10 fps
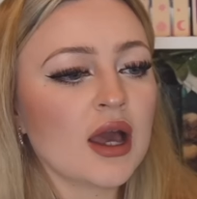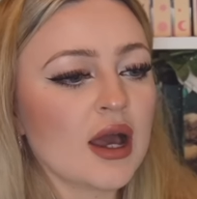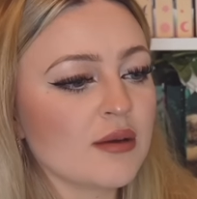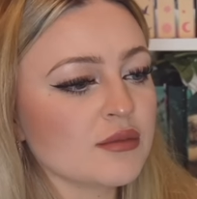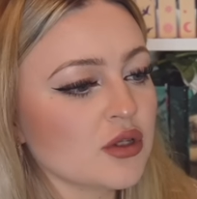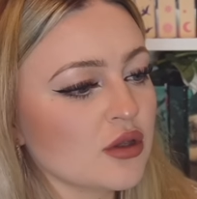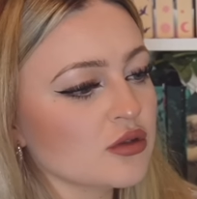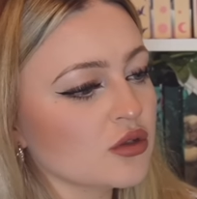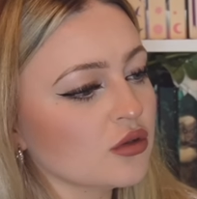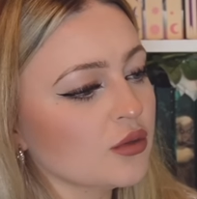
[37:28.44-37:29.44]
Um, so
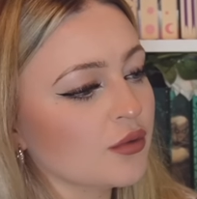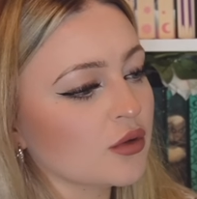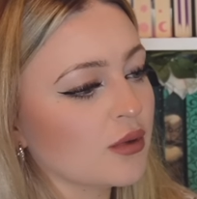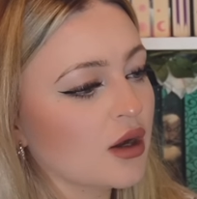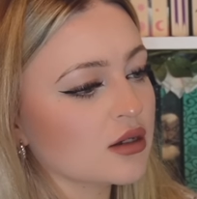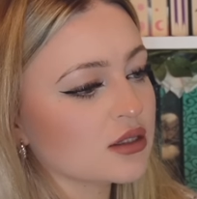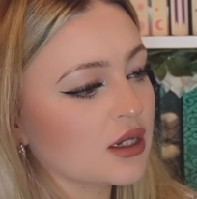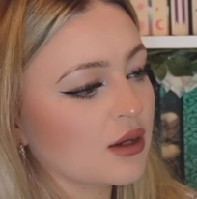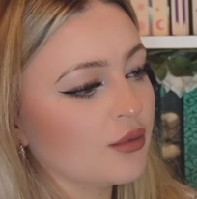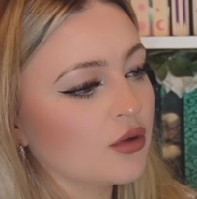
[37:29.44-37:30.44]
those are all the bookmarks that
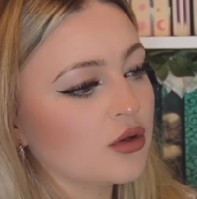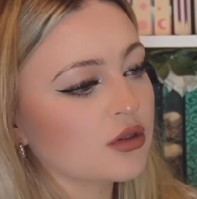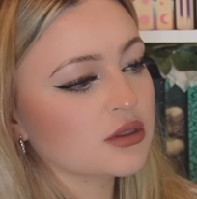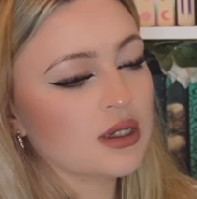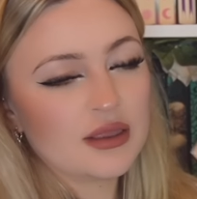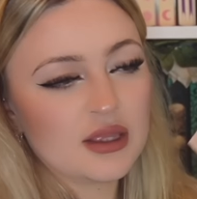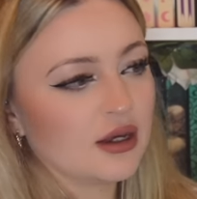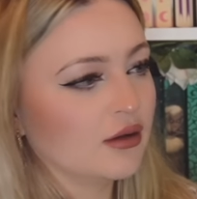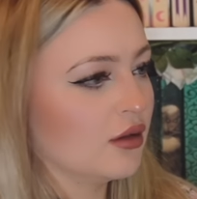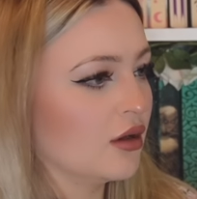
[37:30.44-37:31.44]
I bought. I think
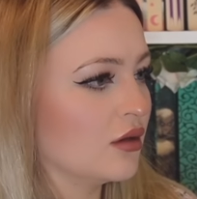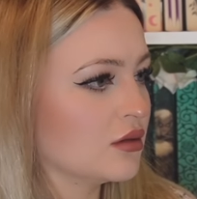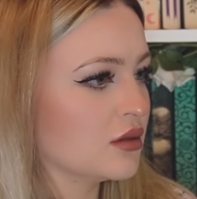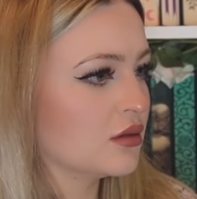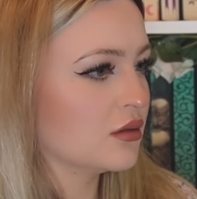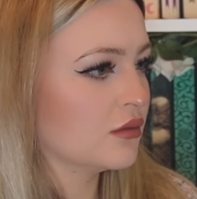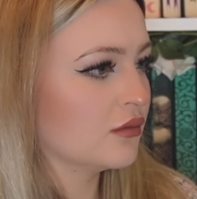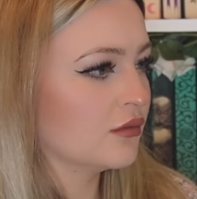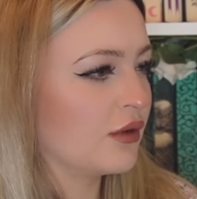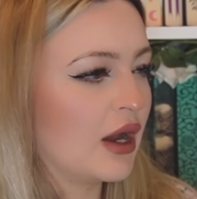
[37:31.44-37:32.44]
I only got
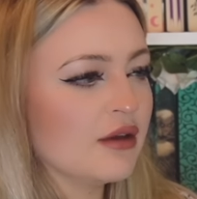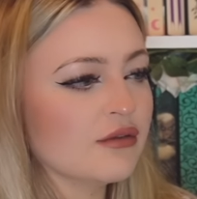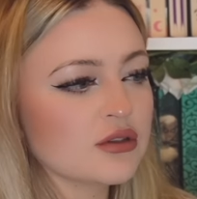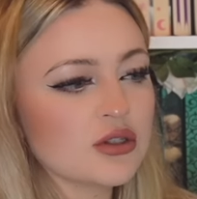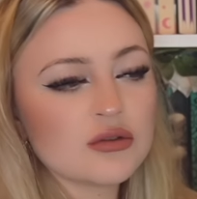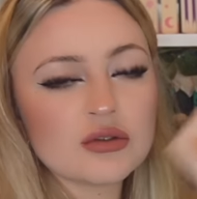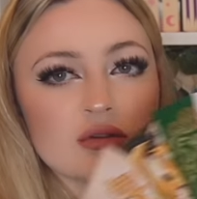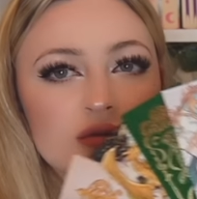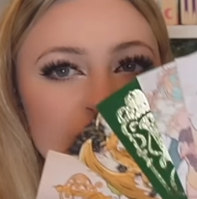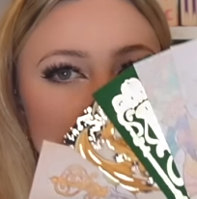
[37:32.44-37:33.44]
five in
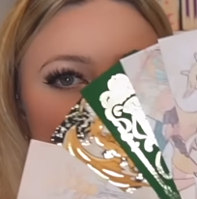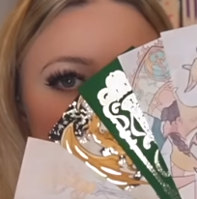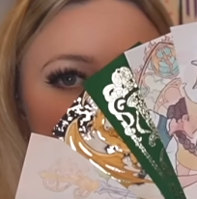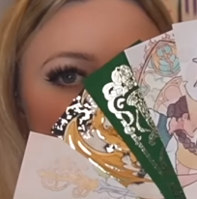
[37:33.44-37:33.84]
total from there